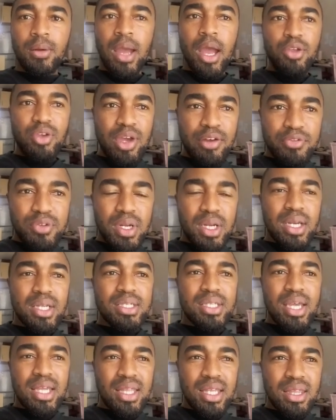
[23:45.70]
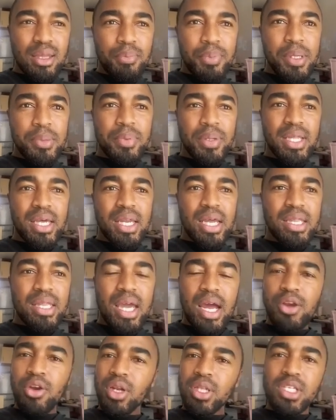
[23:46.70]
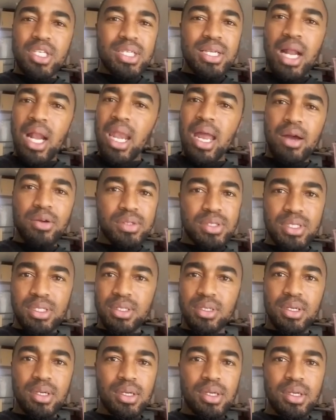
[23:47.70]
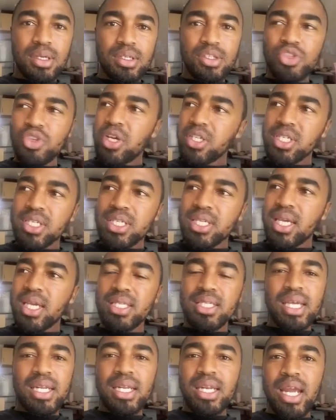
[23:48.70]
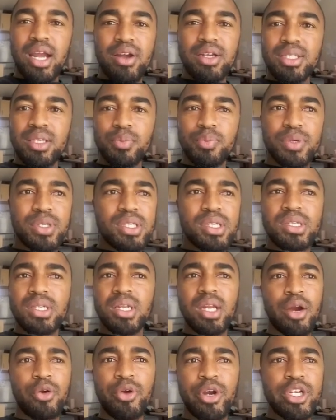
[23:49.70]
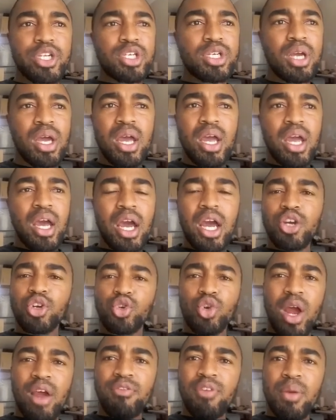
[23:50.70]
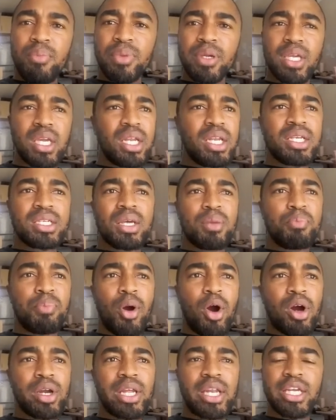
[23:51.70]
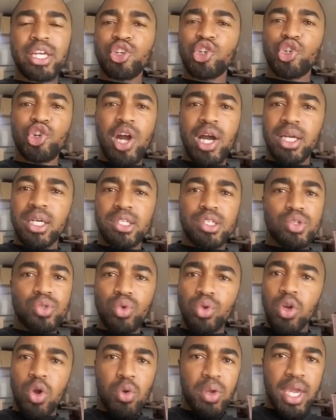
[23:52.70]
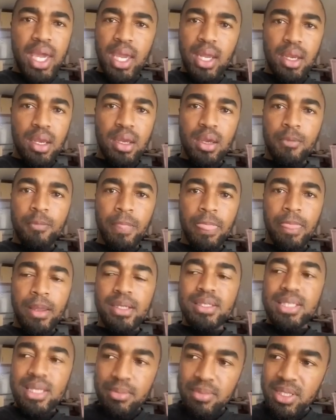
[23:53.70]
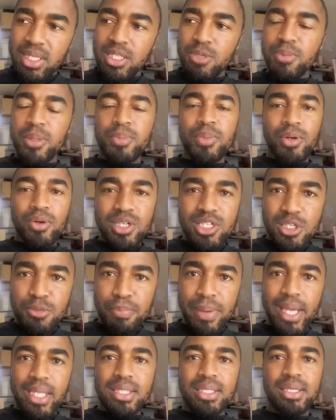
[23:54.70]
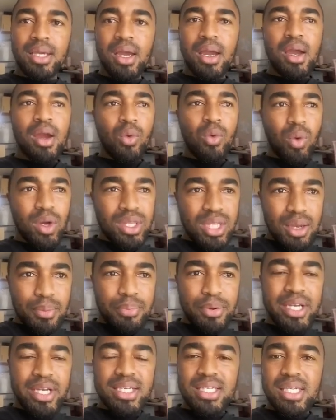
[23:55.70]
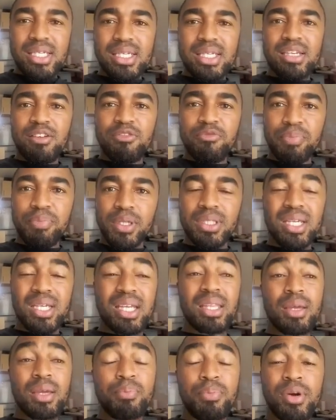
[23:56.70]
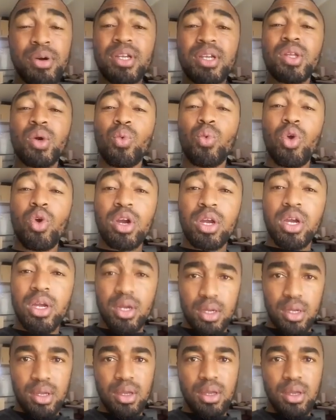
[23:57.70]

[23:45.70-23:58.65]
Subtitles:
And you have to understand that the people that are there are not just clowns. It's not just kids that inherit a business and are rich and drive Lamborghinis and party and get drunk and snort cocaine. Some of these people respect what their predecessors have built and they put in the work.